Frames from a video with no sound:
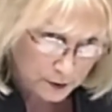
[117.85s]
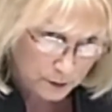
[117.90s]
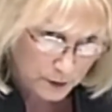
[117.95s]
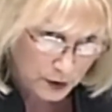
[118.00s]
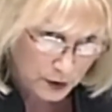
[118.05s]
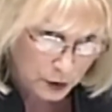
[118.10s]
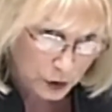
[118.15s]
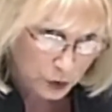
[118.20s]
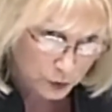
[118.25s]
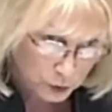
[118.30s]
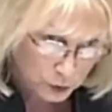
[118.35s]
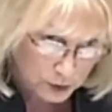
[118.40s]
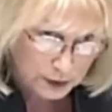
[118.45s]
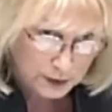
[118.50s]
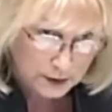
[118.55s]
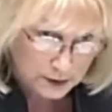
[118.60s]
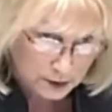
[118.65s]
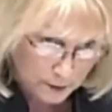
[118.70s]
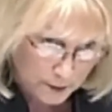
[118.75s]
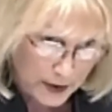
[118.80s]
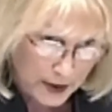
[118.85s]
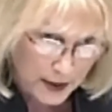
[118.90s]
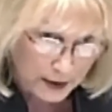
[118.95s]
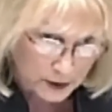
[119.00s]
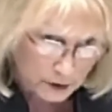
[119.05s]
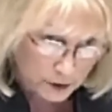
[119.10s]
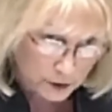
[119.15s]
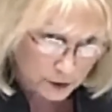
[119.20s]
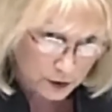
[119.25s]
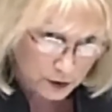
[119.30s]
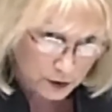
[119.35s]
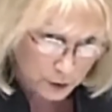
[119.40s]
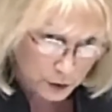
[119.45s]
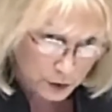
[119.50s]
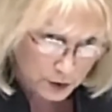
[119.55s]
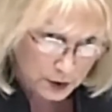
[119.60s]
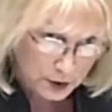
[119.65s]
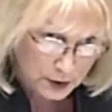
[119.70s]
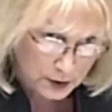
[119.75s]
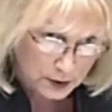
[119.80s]
that you release them back into the
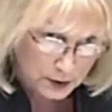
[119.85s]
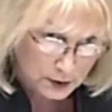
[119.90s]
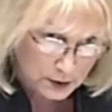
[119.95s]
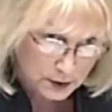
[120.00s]
communities?